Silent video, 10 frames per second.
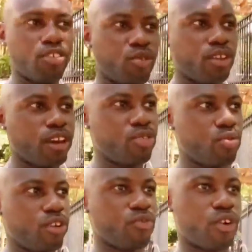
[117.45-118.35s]
It's only like
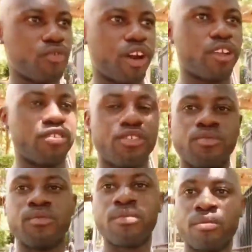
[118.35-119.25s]
three or four friends,
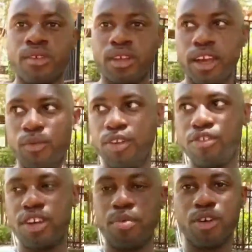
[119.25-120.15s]
and we
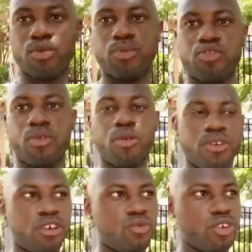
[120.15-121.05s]
just keep our group small
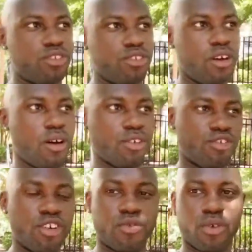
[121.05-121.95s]
because with all
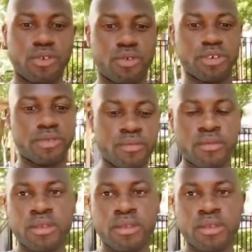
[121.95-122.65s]
this stuff going on.